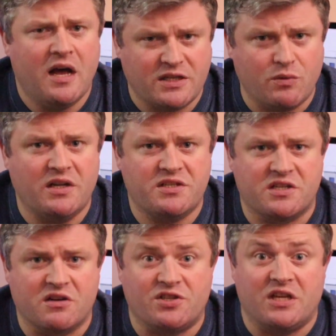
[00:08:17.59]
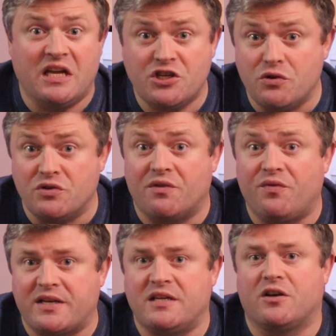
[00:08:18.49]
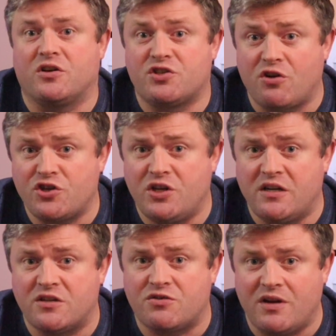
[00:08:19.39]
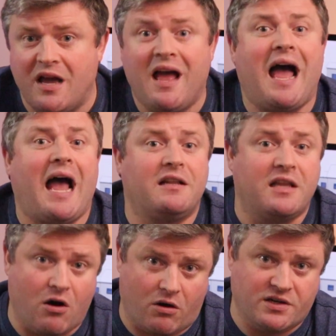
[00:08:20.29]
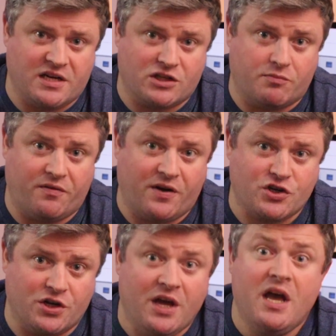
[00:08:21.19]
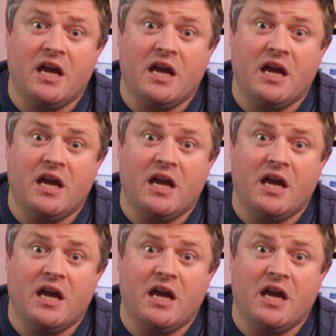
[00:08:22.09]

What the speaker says: as well as discussing issues affecting the construction industry and the architecture profession.